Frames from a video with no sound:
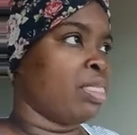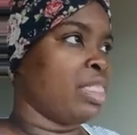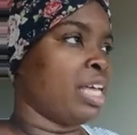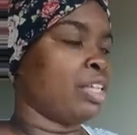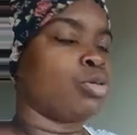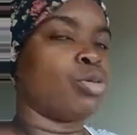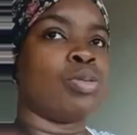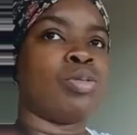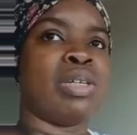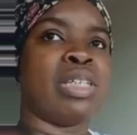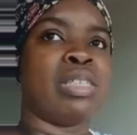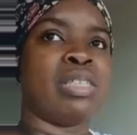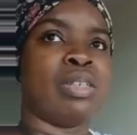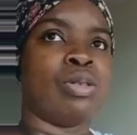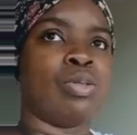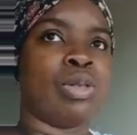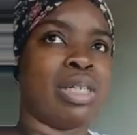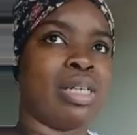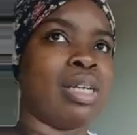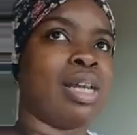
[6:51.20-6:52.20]
That's what we
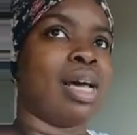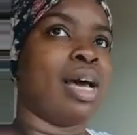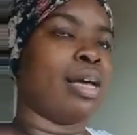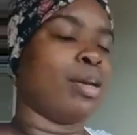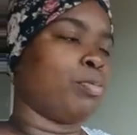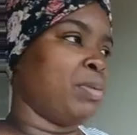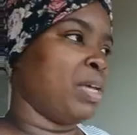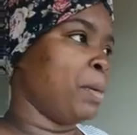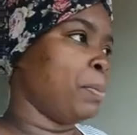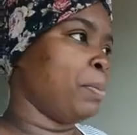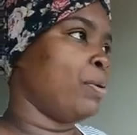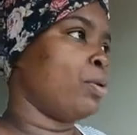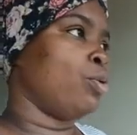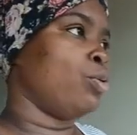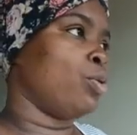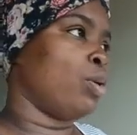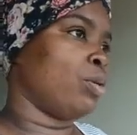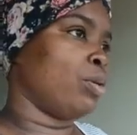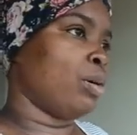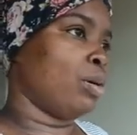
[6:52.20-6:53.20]
do. We like people
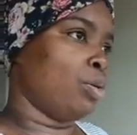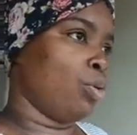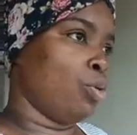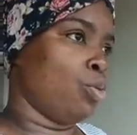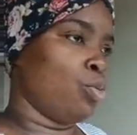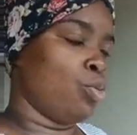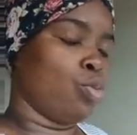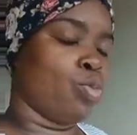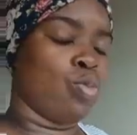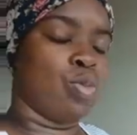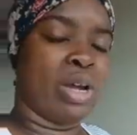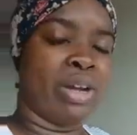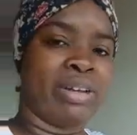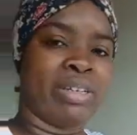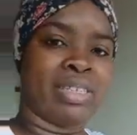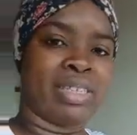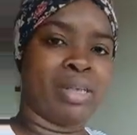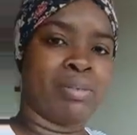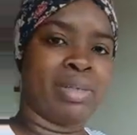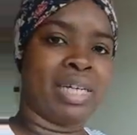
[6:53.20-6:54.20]
who were
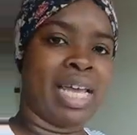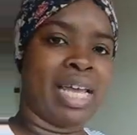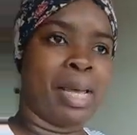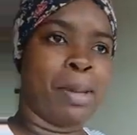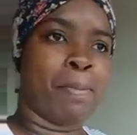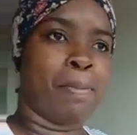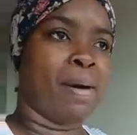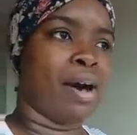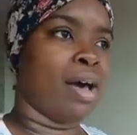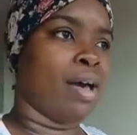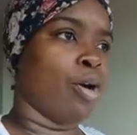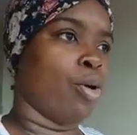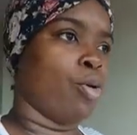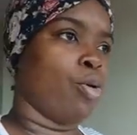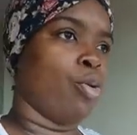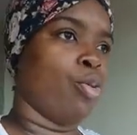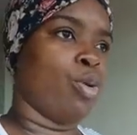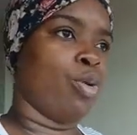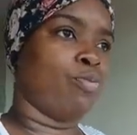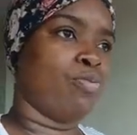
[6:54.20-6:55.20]
intimidated by or
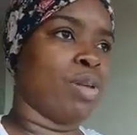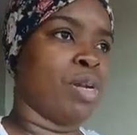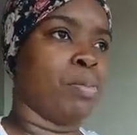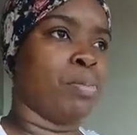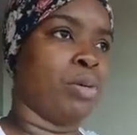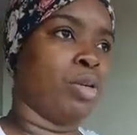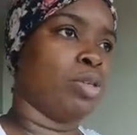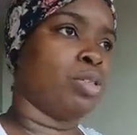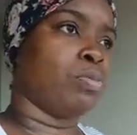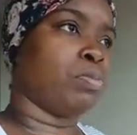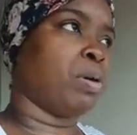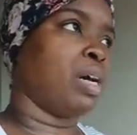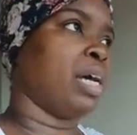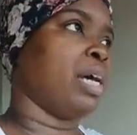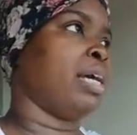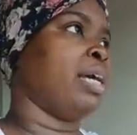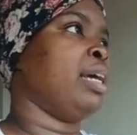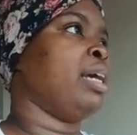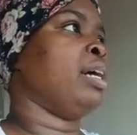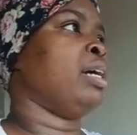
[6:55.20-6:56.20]
who we've been abused
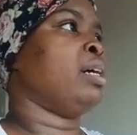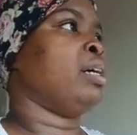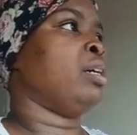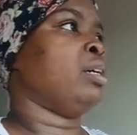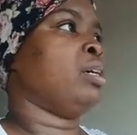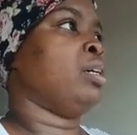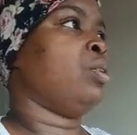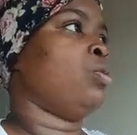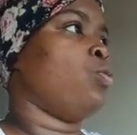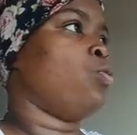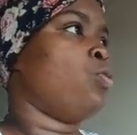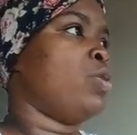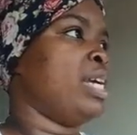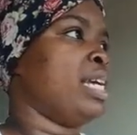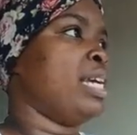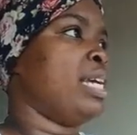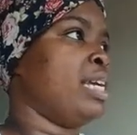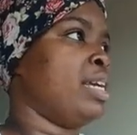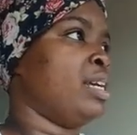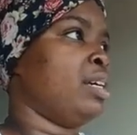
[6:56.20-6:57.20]
by,
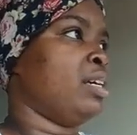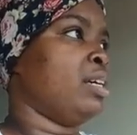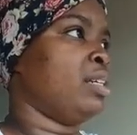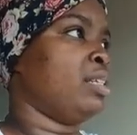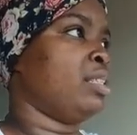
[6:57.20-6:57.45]
we